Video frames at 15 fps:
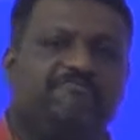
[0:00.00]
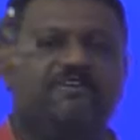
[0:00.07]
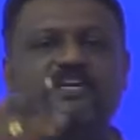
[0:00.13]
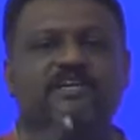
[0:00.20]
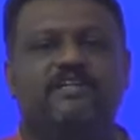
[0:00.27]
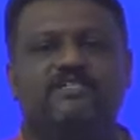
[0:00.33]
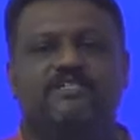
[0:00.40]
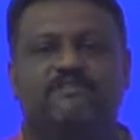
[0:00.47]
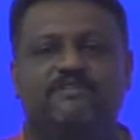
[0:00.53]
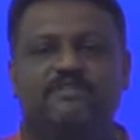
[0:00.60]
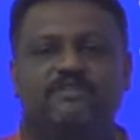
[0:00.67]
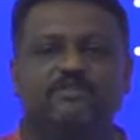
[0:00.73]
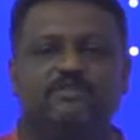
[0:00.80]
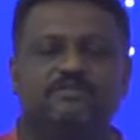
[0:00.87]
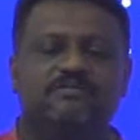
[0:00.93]
we can shift
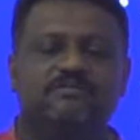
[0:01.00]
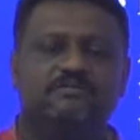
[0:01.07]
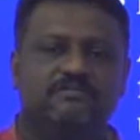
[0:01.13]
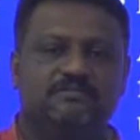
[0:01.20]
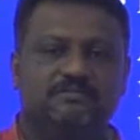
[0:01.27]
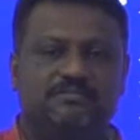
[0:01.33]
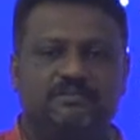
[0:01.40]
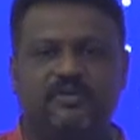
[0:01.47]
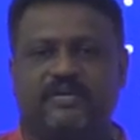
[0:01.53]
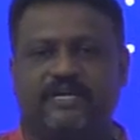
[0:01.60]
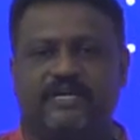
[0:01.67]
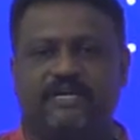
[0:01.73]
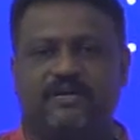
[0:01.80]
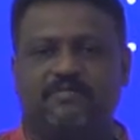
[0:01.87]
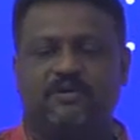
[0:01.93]
to
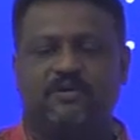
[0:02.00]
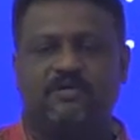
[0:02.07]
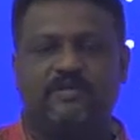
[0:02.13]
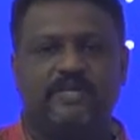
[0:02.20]
protected mode.